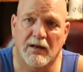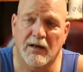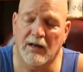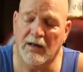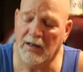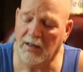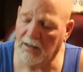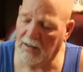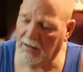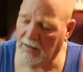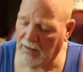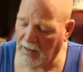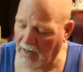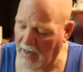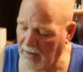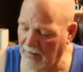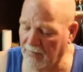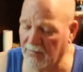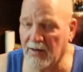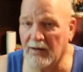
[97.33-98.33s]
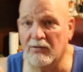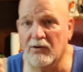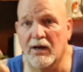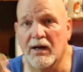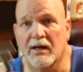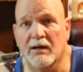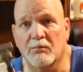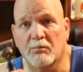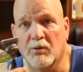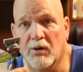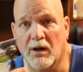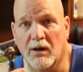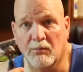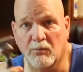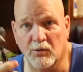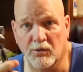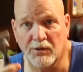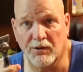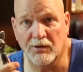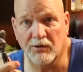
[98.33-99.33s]
And I've never had a problem
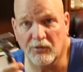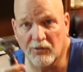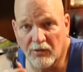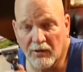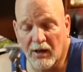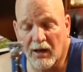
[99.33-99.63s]
with these.